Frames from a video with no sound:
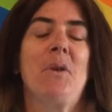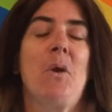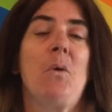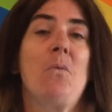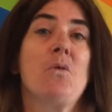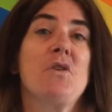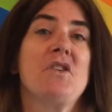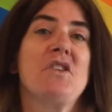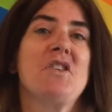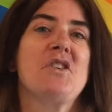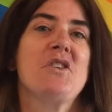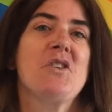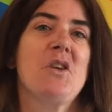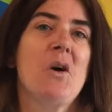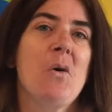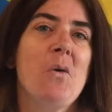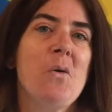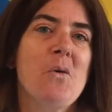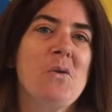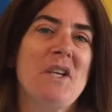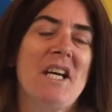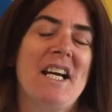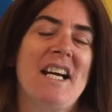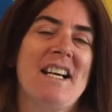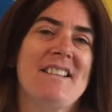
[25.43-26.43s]
was
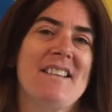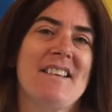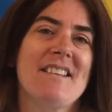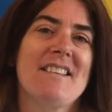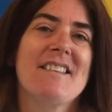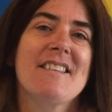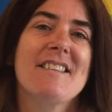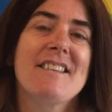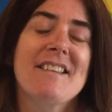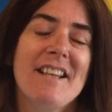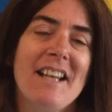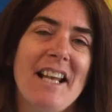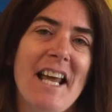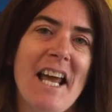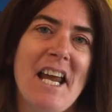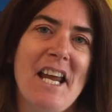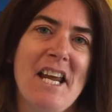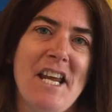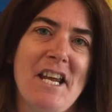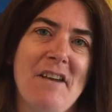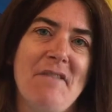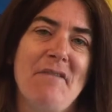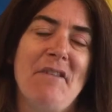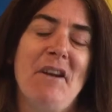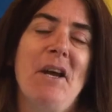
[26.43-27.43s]
sold as a
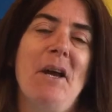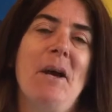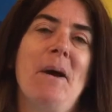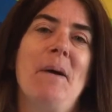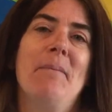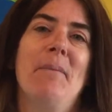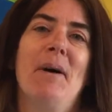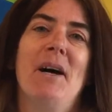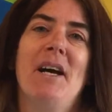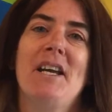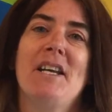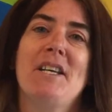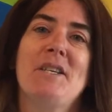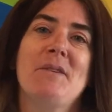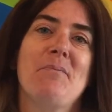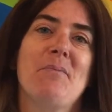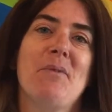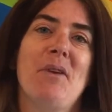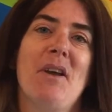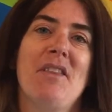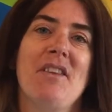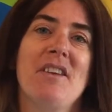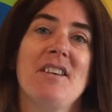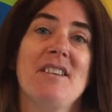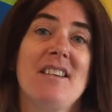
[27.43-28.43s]
slave by his
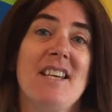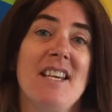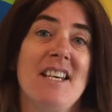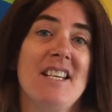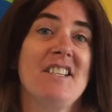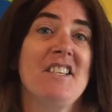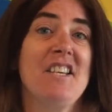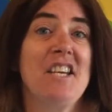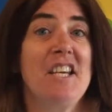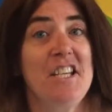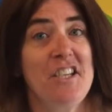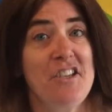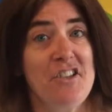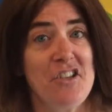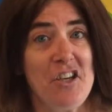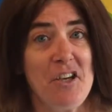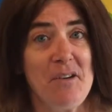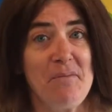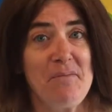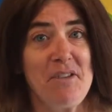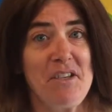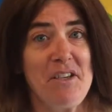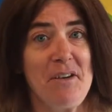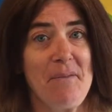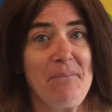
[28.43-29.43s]
brothers into
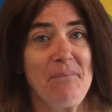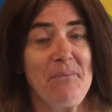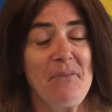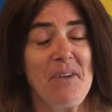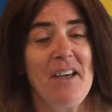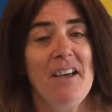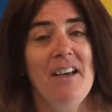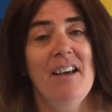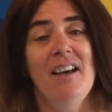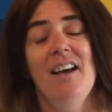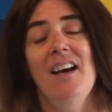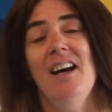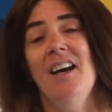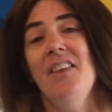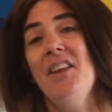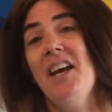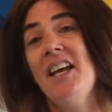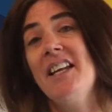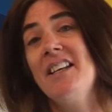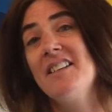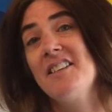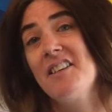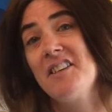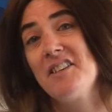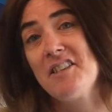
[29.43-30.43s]
Egypt. And
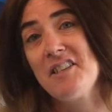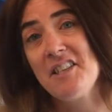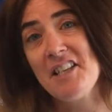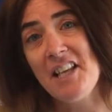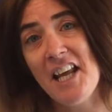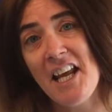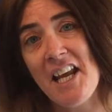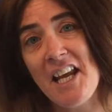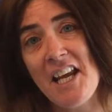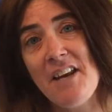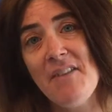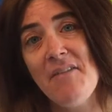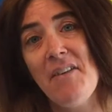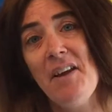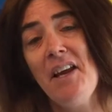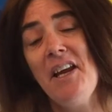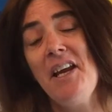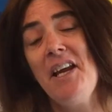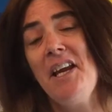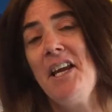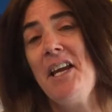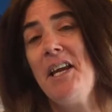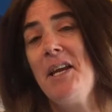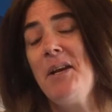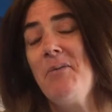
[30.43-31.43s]
then as a slave,
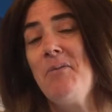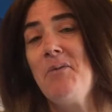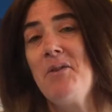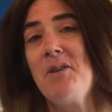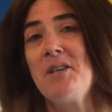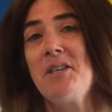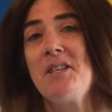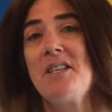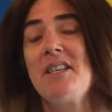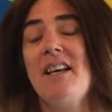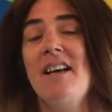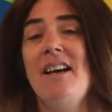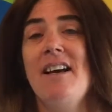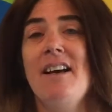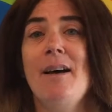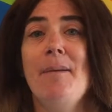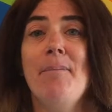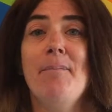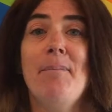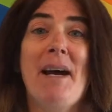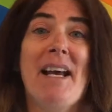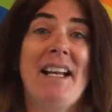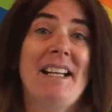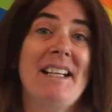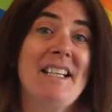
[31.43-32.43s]
he was
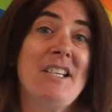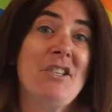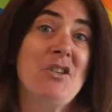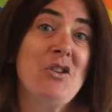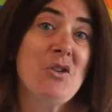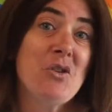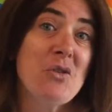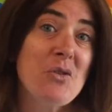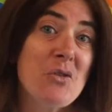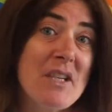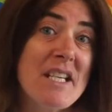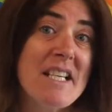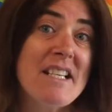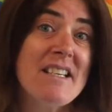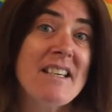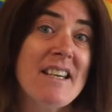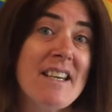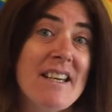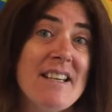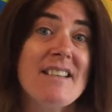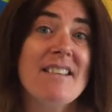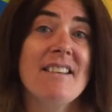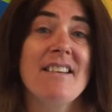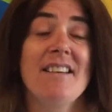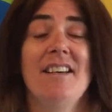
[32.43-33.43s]
badly
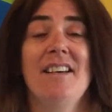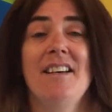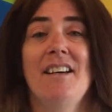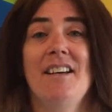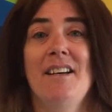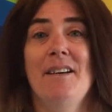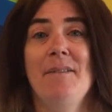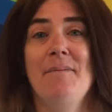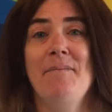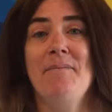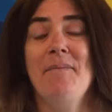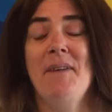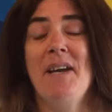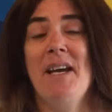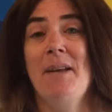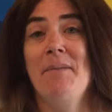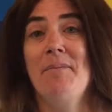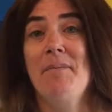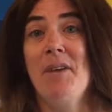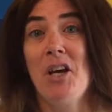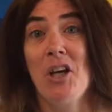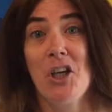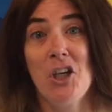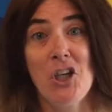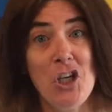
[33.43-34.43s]
treated
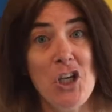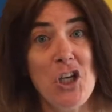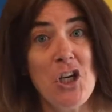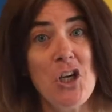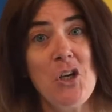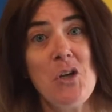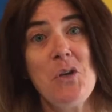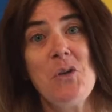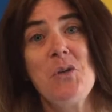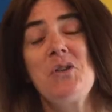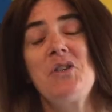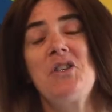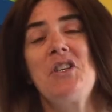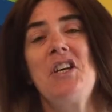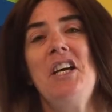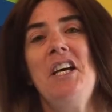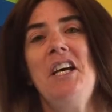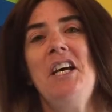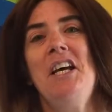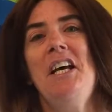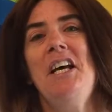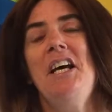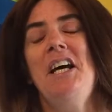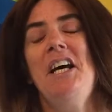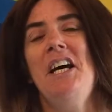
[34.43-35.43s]
and accused
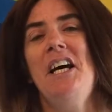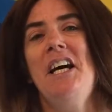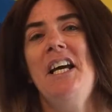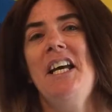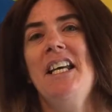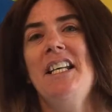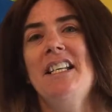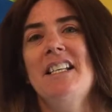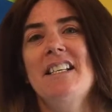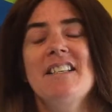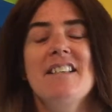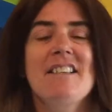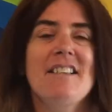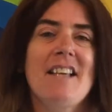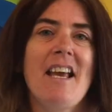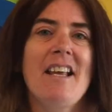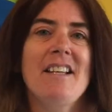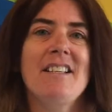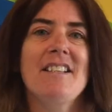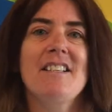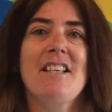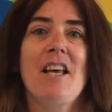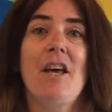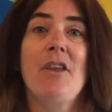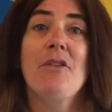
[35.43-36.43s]
in a
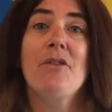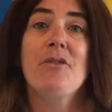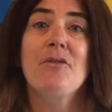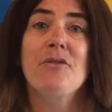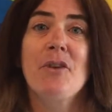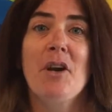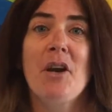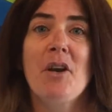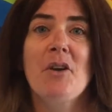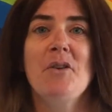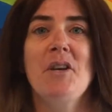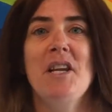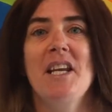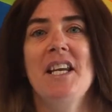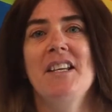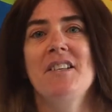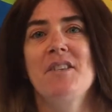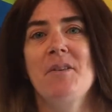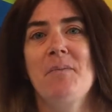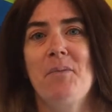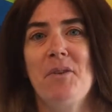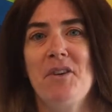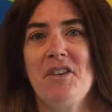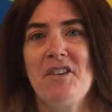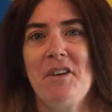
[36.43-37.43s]
sense and thrown
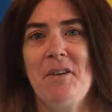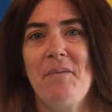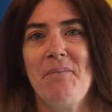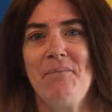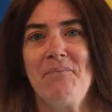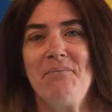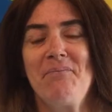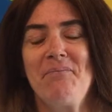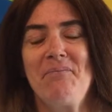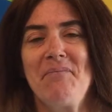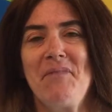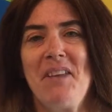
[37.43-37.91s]
into prison.